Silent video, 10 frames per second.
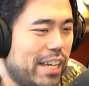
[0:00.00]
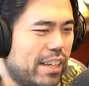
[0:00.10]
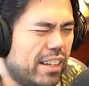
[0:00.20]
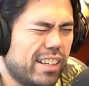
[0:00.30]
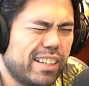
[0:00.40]

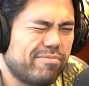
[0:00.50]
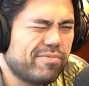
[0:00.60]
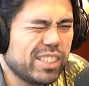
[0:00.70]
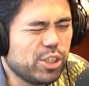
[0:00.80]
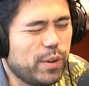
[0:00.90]
um
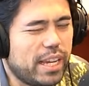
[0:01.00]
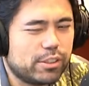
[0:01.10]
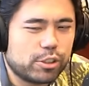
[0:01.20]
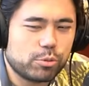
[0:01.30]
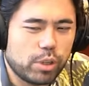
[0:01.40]
let's go
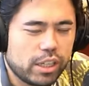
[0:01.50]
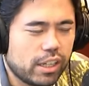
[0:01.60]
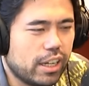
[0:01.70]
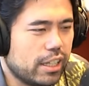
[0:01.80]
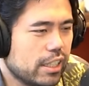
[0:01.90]
a6 why
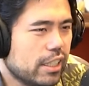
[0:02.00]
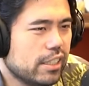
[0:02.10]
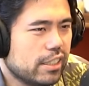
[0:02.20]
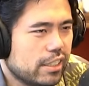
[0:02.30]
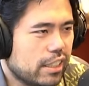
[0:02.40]
not
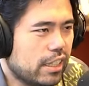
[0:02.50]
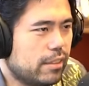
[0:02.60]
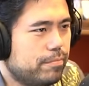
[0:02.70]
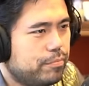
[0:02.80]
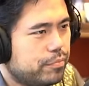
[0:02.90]
yeah
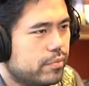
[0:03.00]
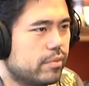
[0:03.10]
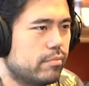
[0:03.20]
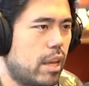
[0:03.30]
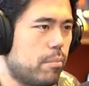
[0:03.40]

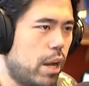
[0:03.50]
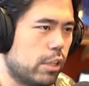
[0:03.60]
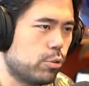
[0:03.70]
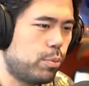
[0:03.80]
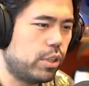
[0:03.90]
and
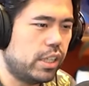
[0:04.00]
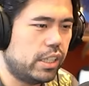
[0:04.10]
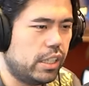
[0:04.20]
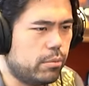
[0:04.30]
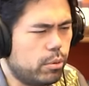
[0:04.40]
mods will put it in
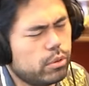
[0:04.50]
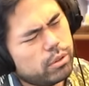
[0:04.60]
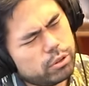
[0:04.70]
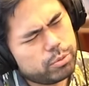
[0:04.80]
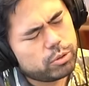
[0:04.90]
even order
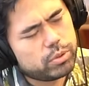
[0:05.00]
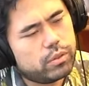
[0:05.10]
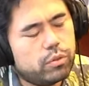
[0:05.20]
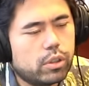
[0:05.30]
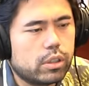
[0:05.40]
goes bishop
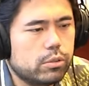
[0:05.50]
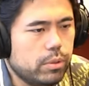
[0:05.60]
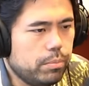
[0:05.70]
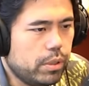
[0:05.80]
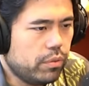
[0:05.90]
c4 let's play
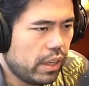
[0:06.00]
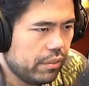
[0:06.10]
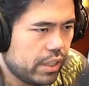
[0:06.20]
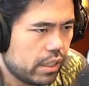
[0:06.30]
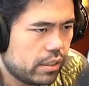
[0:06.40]

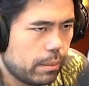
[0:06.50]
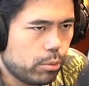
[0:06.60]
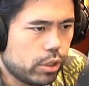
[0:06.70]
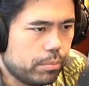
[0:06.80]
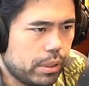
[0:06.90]
b5 gain tempo
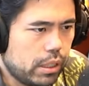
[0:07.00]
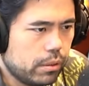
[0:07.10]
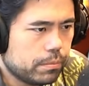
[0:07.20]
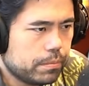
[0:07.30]
on the b